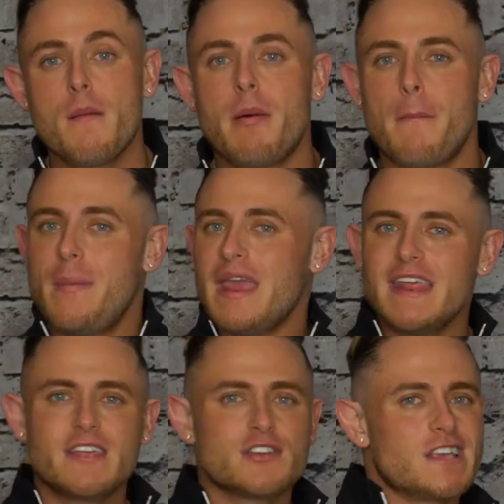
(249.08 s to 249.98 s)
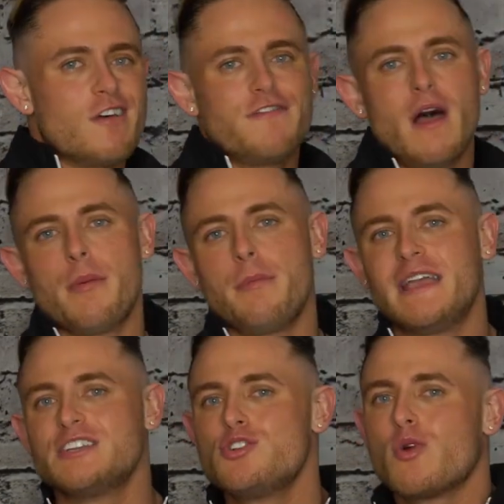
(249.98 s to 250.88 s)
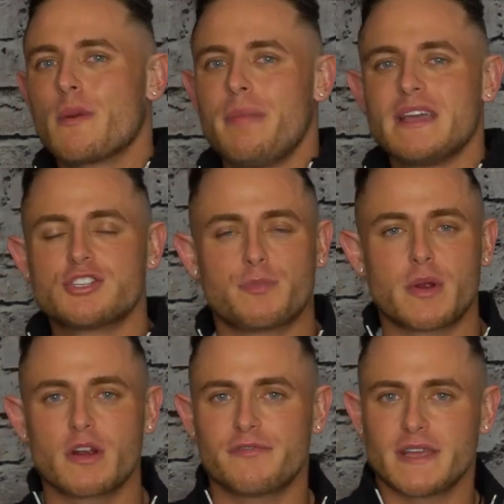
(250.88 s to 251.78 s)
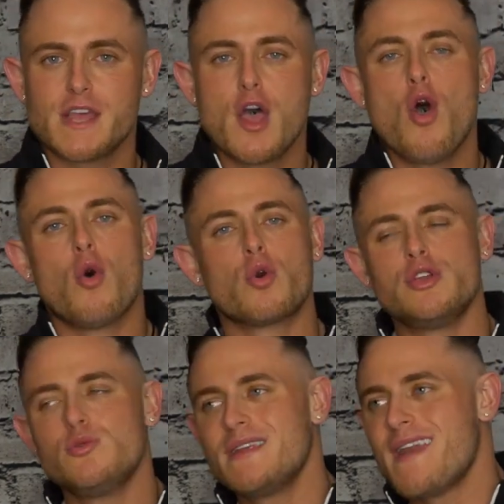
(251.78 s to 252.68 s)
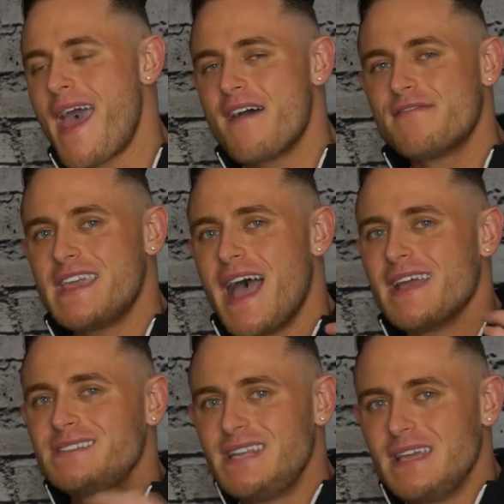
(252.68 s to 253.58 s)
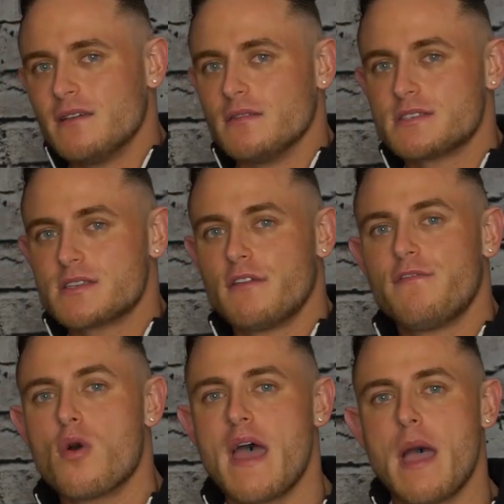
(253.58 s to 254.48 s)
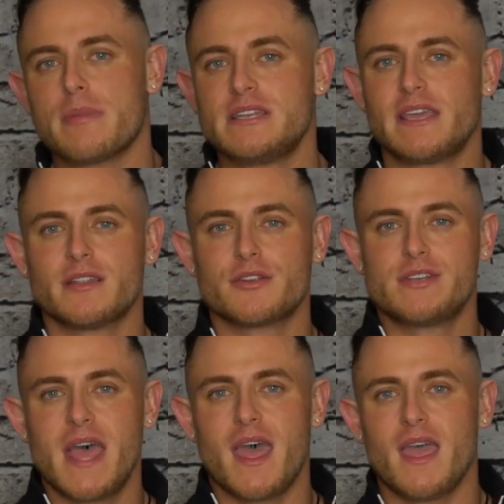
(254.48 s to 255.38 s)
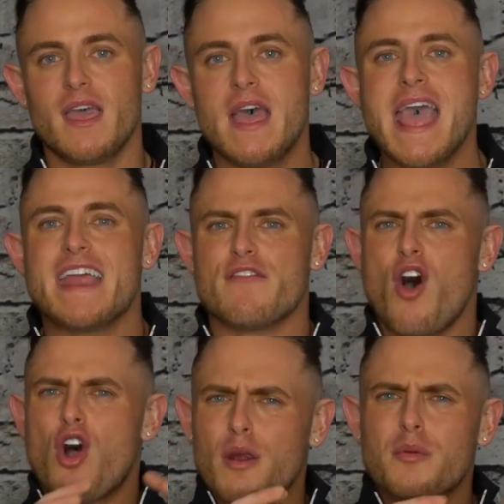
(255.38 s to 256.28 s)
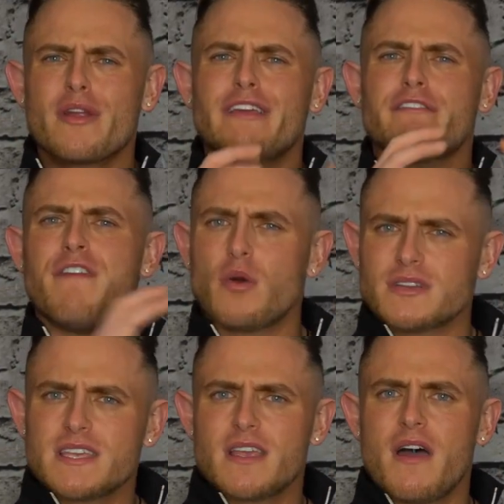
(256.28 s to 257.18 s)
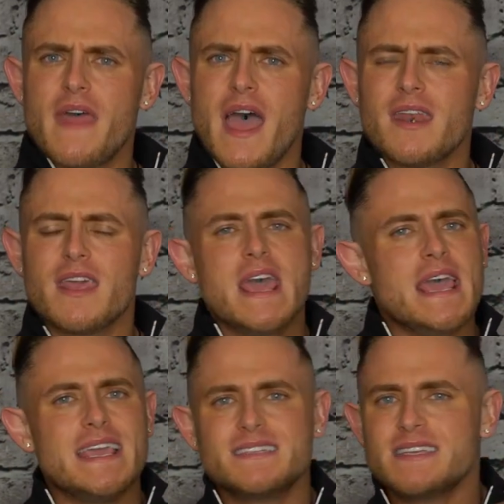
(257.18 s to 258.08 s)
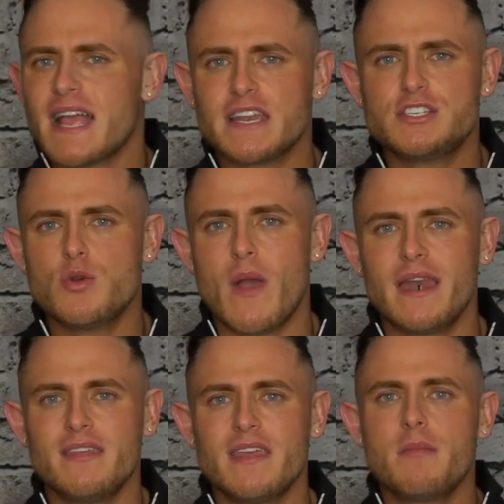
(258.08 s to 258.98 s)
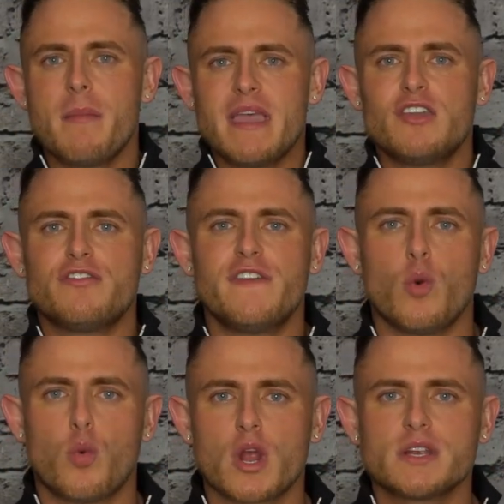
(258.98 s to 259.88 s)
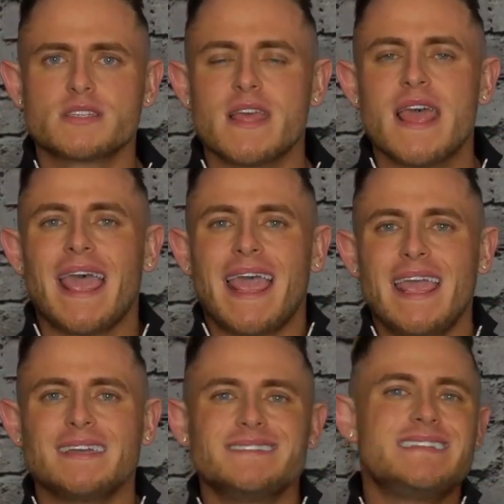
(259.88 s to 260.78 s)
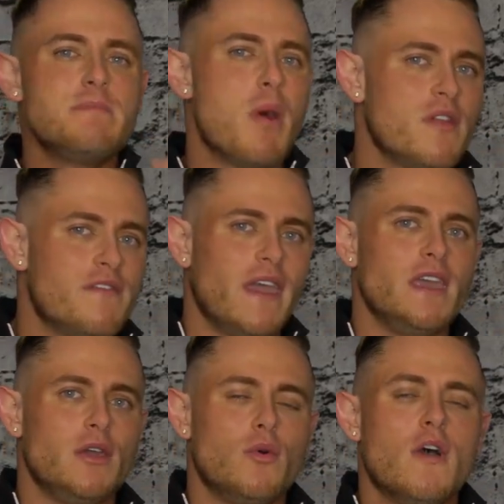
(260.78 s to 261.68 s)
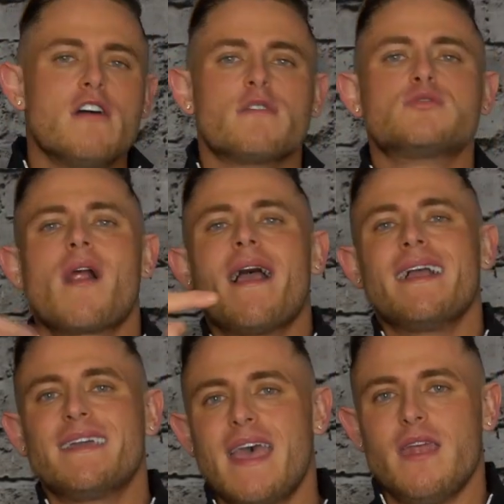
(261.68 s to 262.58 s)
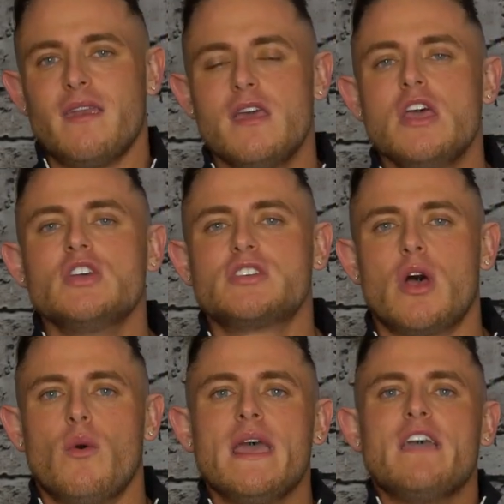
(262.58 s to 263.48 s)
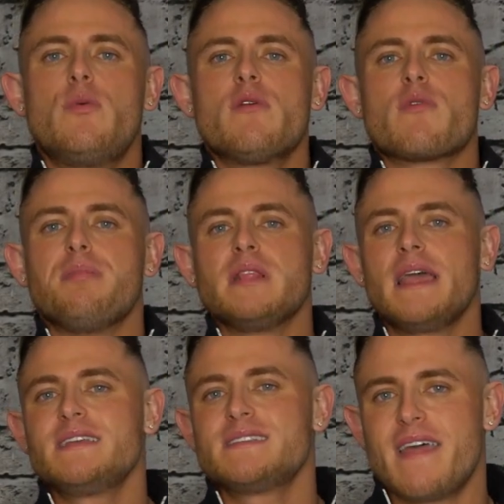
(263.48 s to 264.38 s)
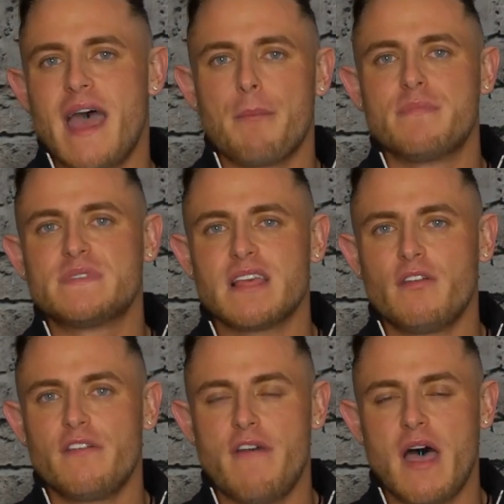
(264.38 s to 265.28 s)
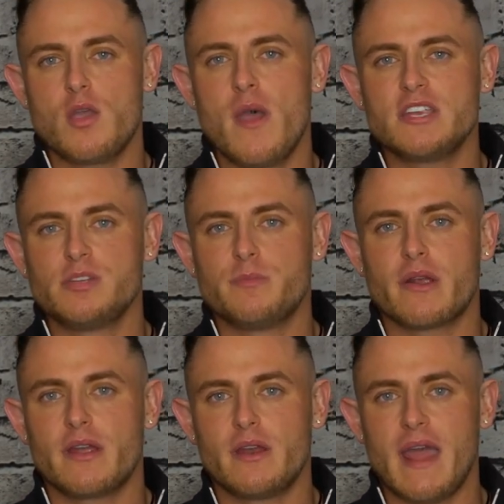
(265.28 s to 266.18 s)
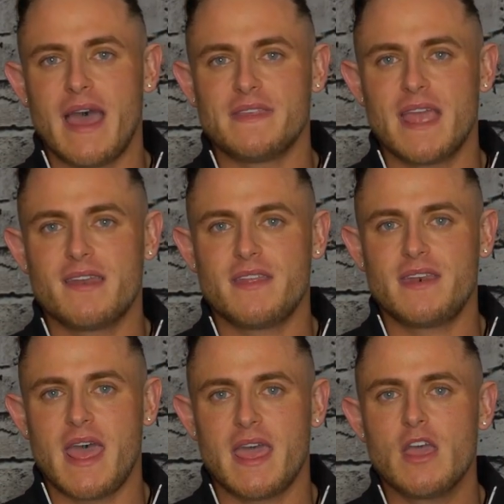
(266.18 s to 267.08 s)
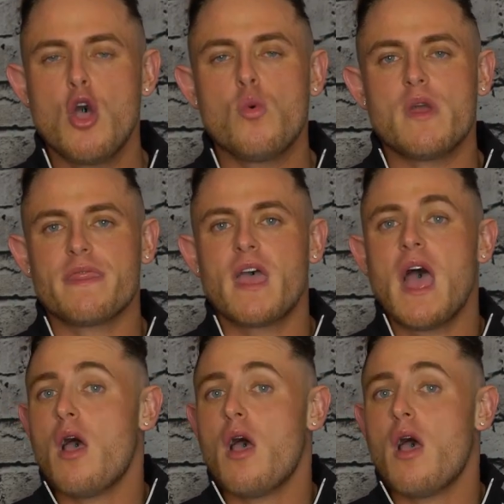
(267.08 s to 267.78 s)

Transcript: But beating yourself up because you weren't picture perfect or you didn't have the ideals for that particular day and harboring and focusing on that isn't going to do anything but make you feel worse and demotivate you from trying again. So if we replaced that self-evaluation period at the end of the day with